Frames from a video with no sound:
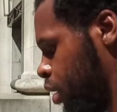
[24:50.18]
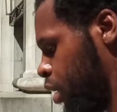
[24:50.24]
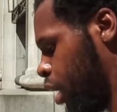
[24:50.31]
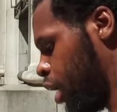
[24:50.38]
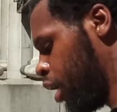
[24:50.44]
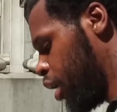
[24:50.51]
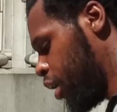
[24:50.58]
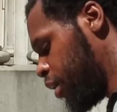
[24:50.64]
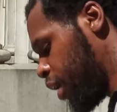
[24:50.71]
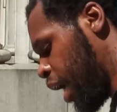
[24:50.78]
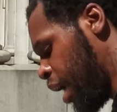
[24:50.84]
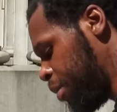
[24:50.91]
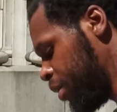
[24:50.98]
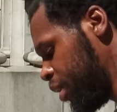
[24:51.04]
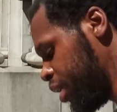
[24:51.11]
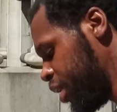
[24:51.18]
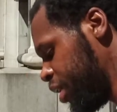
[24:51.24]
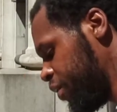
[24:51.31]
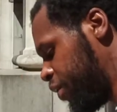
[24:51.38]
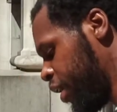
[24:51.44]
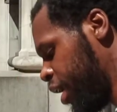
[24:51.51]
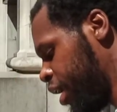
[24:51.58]
I
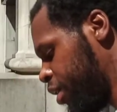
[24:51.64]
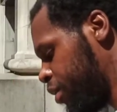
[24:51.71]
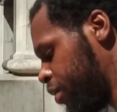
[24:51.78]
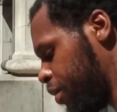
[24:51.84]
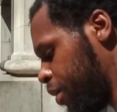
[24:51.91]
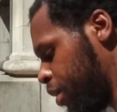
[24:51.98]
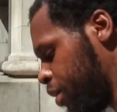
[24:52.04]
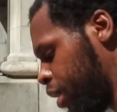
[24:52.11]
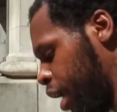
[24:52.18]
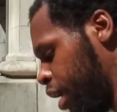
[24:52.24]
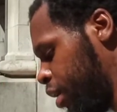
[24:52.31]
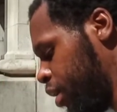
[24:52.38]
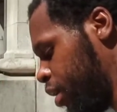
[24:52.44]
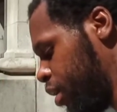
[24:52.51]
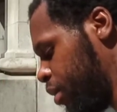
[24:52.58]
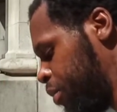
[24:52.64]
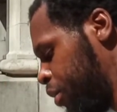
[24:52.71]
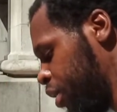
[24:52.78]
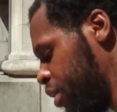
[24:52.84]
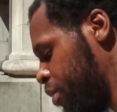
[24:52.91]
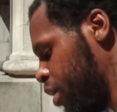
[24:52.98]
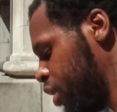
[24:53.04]
believe that
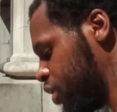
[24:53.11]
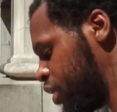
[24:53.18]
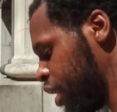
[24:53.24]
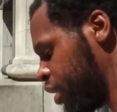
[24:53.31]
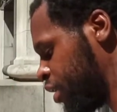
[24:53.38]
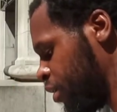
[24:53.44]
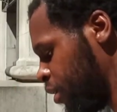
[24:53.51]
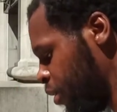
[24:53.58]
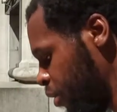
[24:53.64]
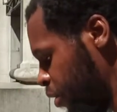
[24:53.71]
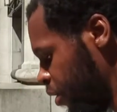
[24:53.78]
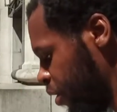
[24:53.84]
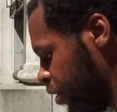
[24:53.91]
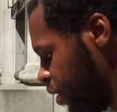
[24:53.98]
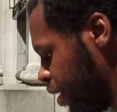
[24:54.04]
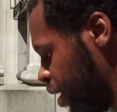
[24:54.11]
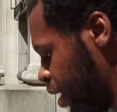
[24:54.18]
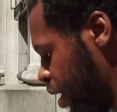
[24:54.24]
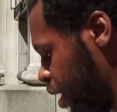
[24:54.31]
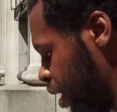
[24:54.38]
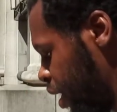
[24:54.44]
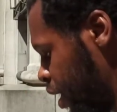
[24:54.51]
pretty much that the Lord
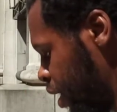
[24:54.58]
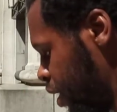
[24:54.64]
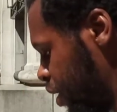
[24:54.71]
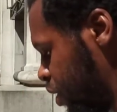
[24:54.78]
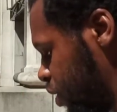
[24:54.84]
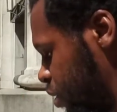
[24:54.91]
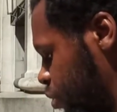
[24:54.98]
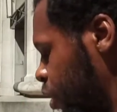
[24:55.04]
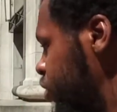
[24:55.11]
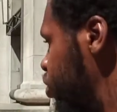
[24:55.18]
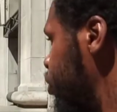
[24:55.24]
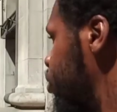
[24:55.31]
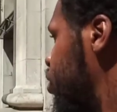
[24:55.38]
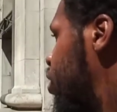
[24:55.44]
is what you would